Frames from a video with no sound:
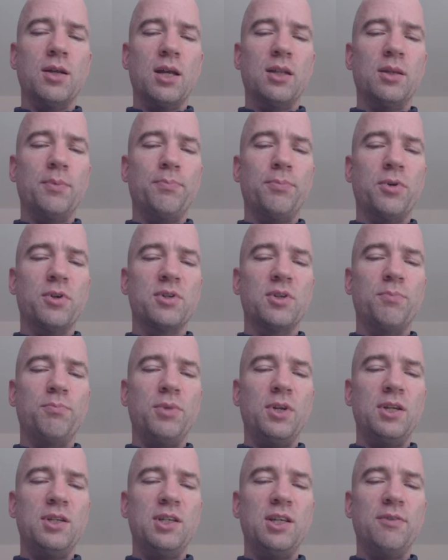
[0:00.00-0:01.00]
at the
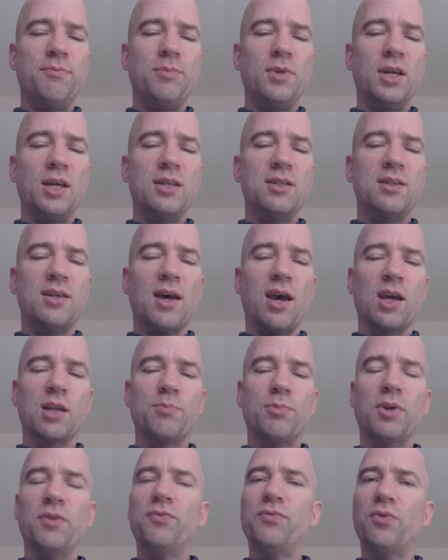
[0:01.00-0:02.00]
possibility of being attacked
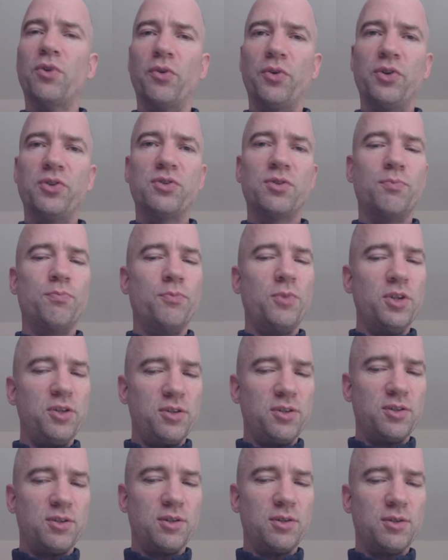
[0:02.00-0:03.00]
by forest
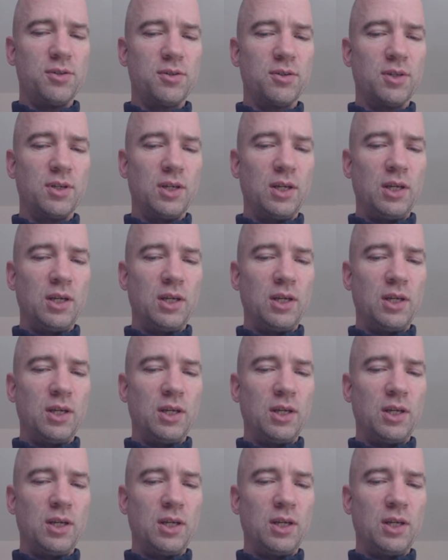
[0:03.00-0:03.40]
monsters.